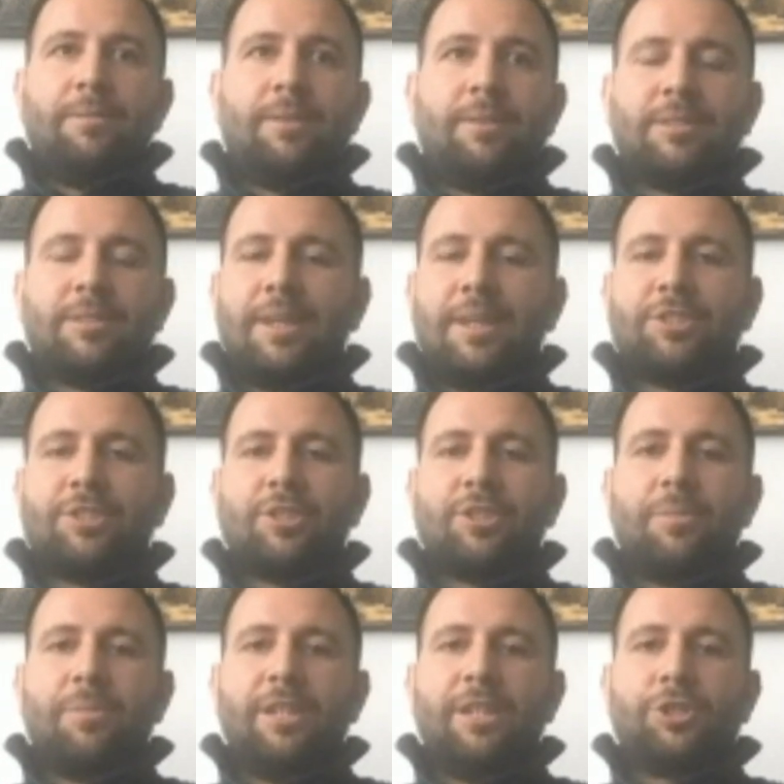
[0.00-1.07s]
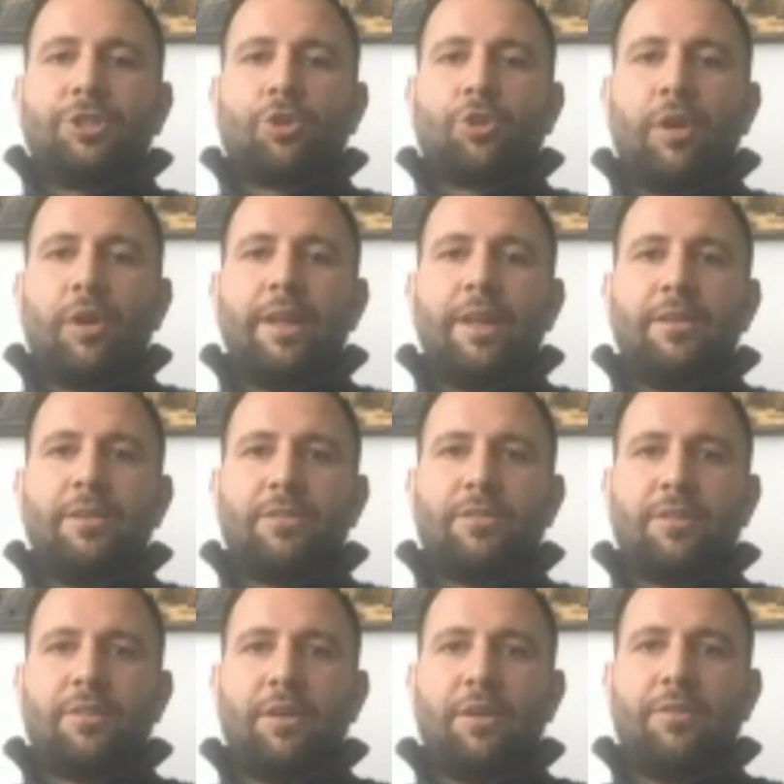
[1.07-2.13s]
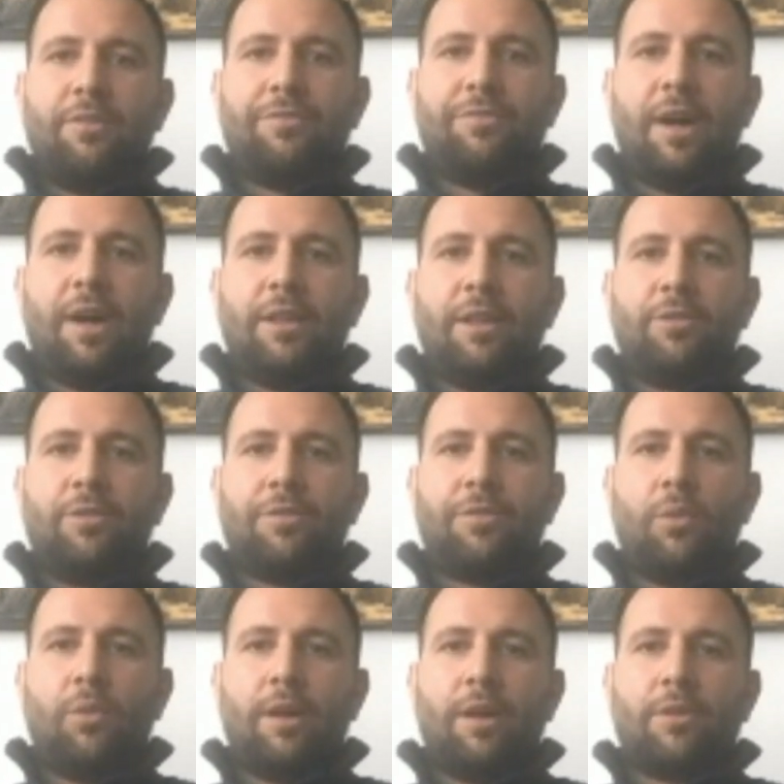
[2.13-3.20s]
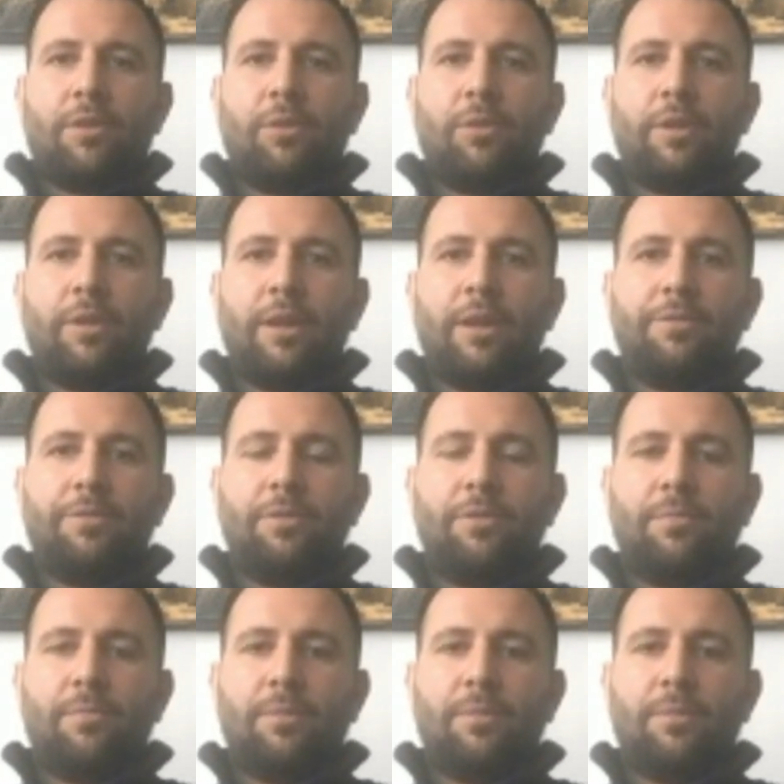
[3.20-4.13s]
There's not so many trends to follow for wild card weekend if you